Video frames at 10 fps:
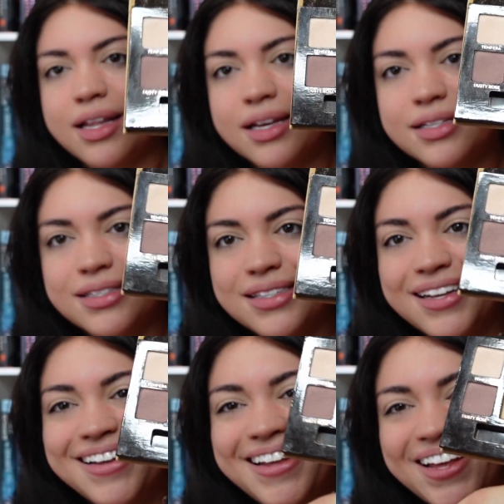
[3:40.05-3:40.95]
this
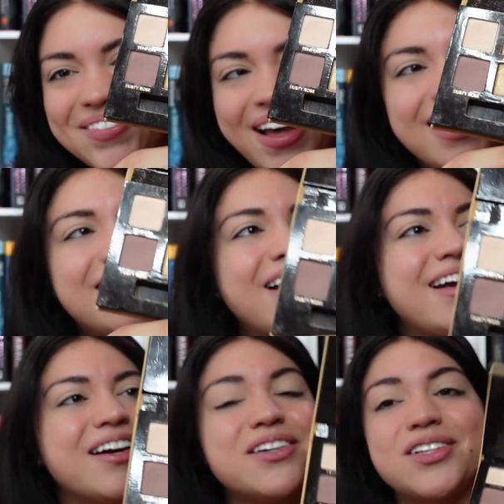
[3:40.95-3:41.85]
palette right
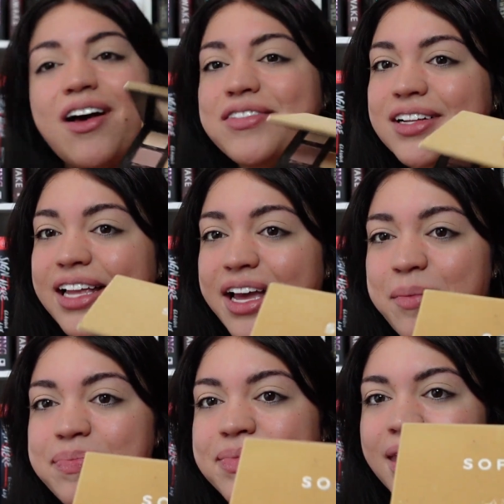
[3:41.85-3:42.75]
here, Soft
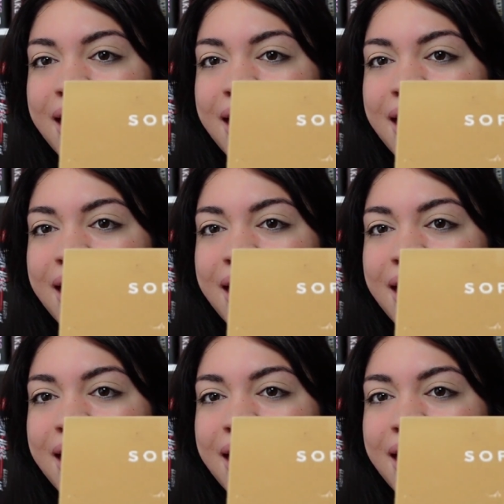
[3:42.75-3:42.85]
Glam.